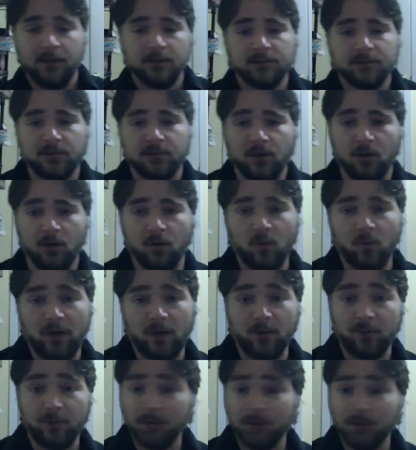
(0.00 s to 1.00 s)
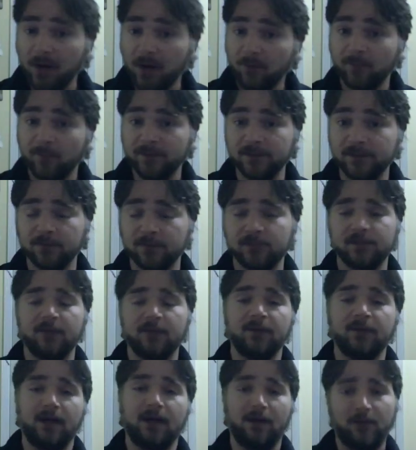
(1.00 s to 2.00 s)
So what I would probably do is I
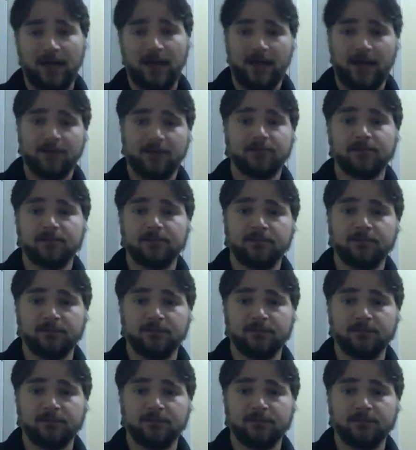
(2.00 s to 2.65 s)
would ask